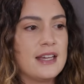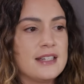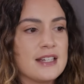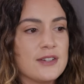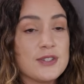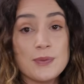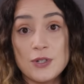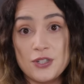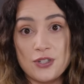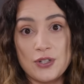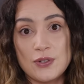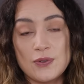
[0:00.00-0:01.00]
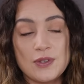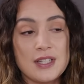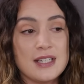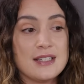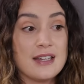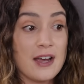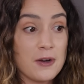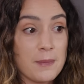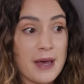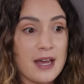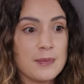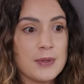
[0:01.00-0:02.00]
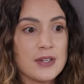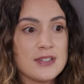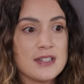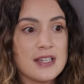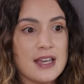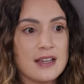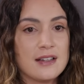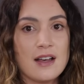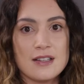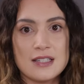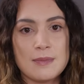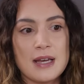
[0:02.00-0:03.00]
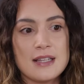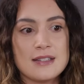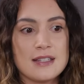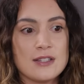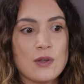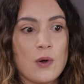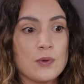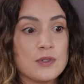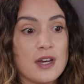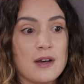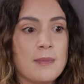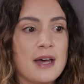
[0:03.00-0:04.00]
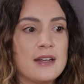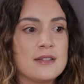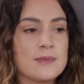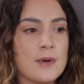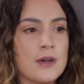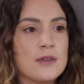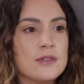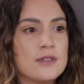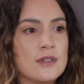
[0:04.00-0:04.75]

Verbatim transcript: And I also want to show you the dial pad because you can customize this whole dial pad as well.